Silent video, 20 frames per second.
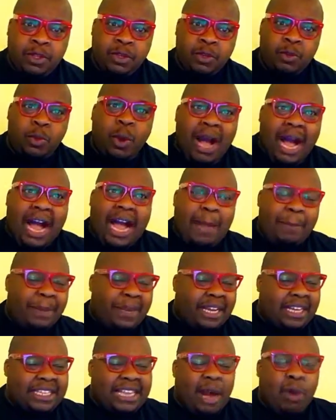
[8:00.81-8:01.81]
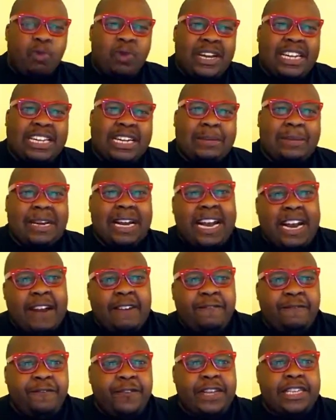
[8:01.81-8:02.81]
Why? Because I wake up
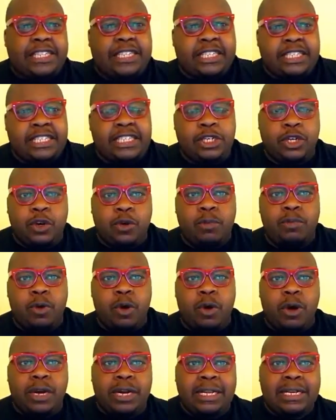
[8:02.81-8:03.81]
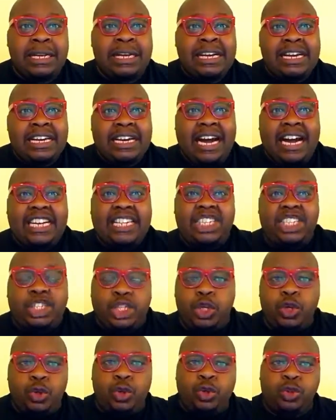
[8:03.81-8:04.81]
every single morning and I
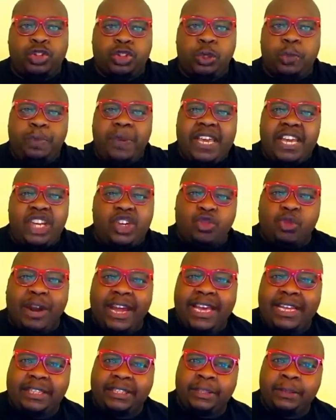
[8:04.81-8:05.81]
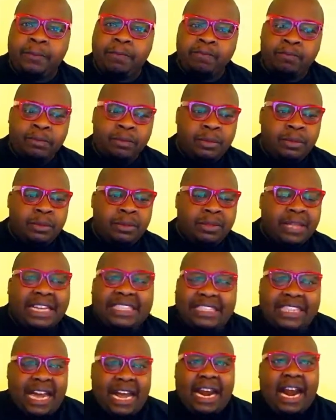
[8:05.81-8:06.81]
choose to be great.
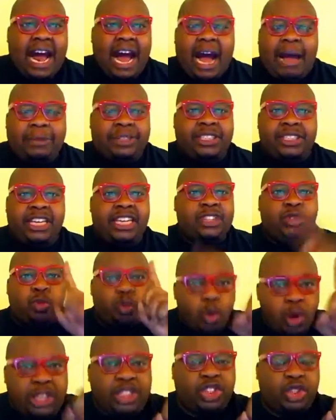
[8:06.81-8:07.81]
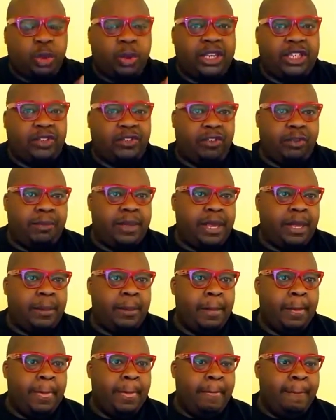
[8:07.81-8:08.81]
That's not an option. That's one choice for me.
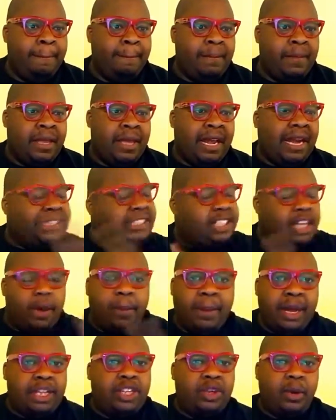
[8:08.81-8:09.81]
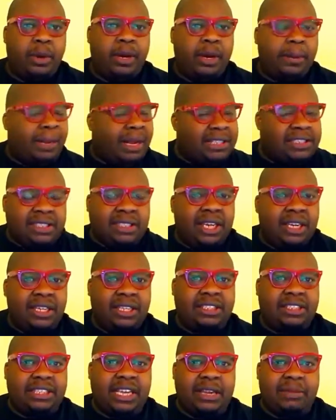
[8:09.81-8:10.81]
And I tell my daughter and my son
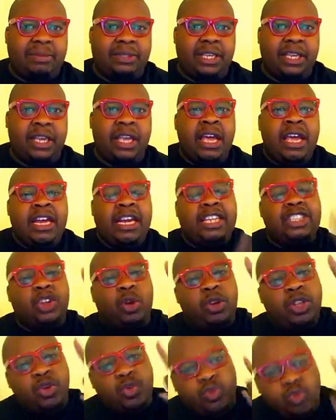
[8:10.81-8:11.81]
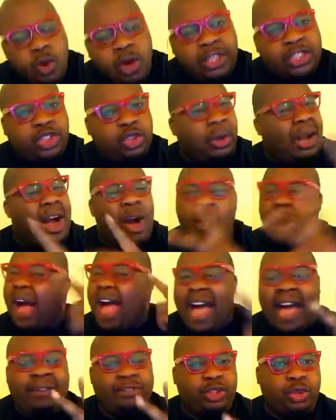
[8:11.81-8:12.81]
the same thing. There's only one choice. I don't
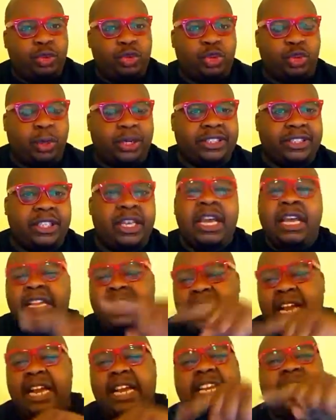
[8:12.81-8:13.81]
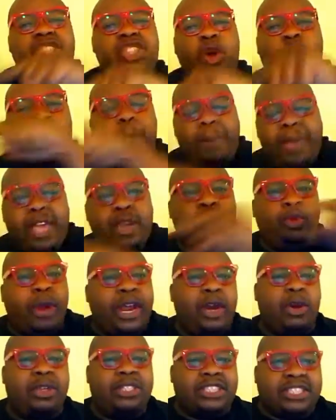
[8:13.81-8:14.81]
have two choices. There is no be
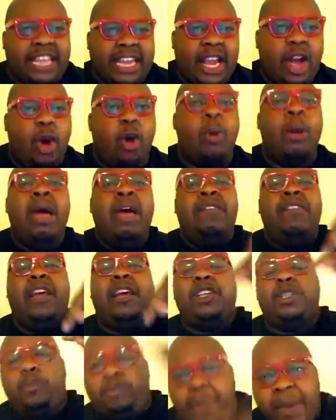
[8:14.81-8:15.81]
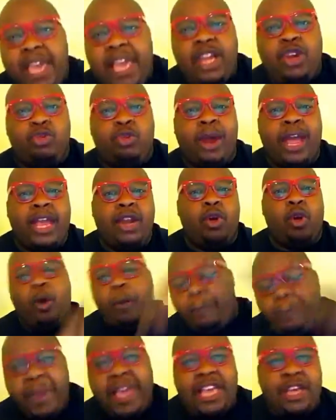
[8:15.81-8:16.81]
great or stay home. There's be great
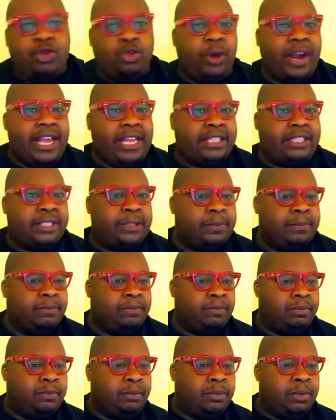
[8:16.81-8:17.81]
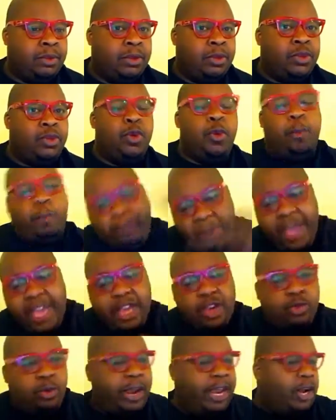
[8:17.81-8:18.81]
or be great. You
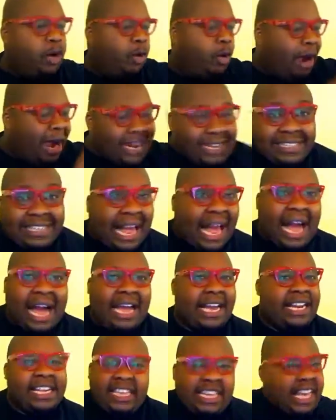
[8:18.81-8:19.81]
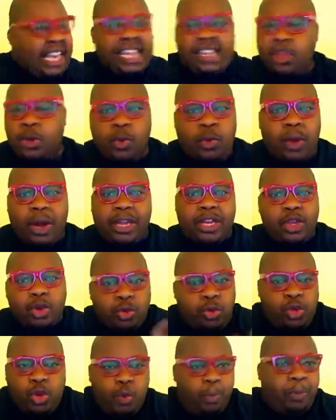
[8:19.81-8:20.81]
be great or I die. Either one.
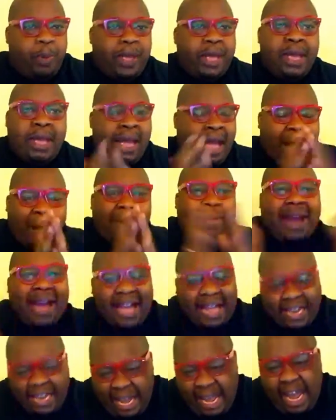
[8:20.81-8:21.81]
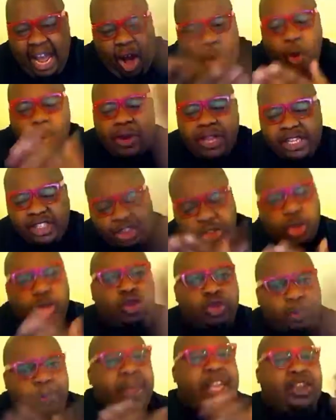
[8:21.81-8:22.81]
You pick. I only
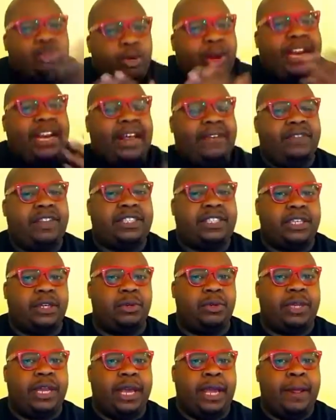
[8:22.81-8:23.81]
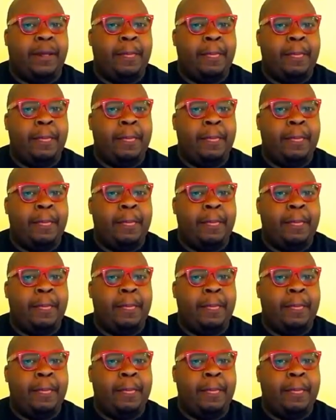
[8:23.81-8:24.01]
choose be great every single day.